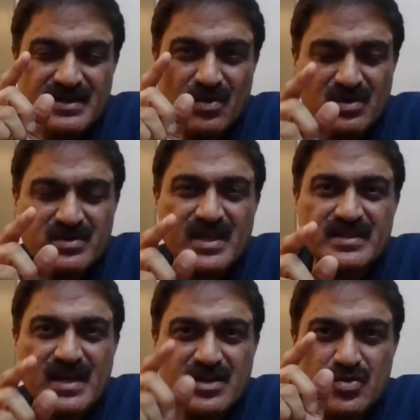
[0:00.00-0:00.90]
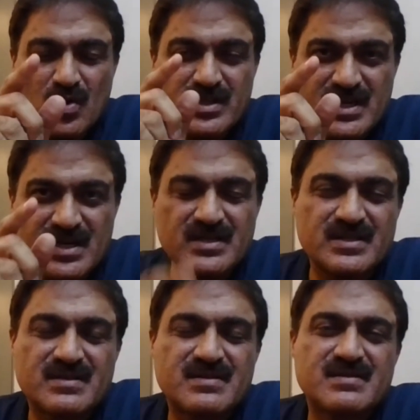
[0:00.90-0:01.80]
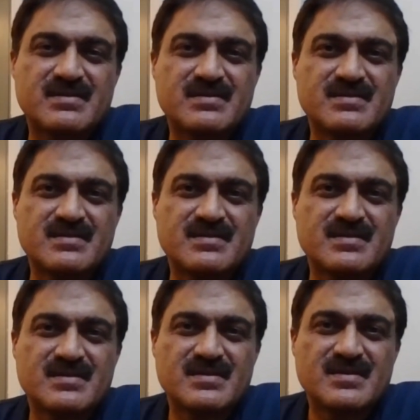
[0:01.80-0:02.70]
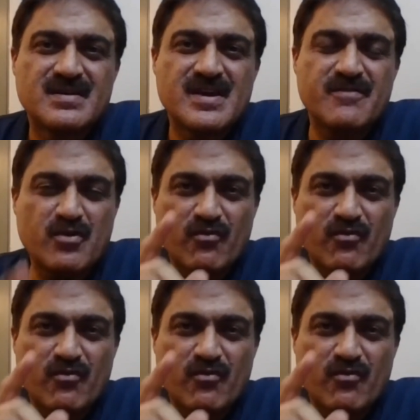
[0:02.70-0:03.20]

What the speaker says: don't think that you are the earner. If